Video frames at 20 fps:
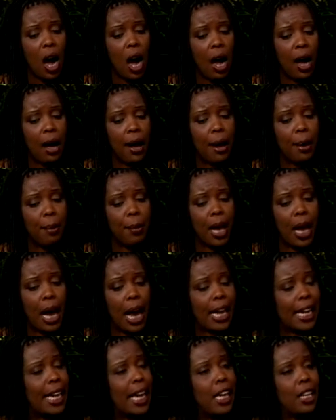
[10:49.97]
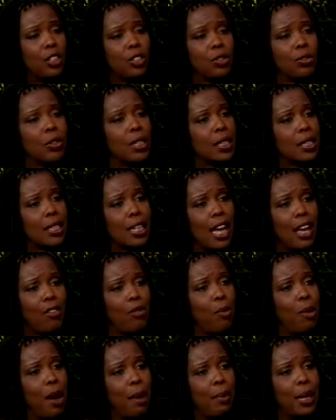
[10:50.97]
um, I can't do this life
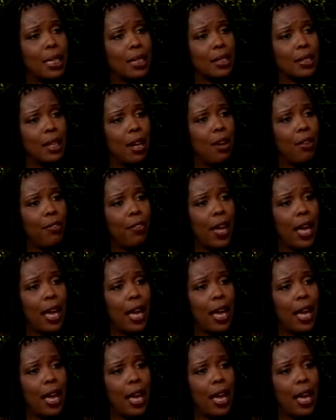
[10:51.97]
by myself.